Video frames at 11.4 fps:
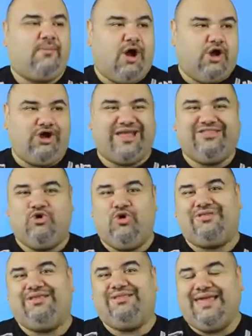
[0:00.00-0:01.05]
Monarch is
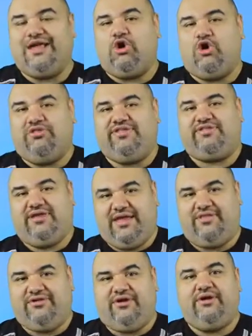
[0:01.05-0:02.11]
going to link all this
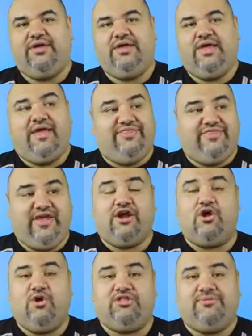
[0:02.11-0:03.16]
together, and they're
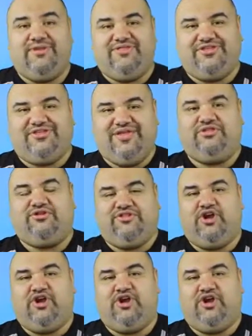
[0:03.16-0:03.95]
going to be the center.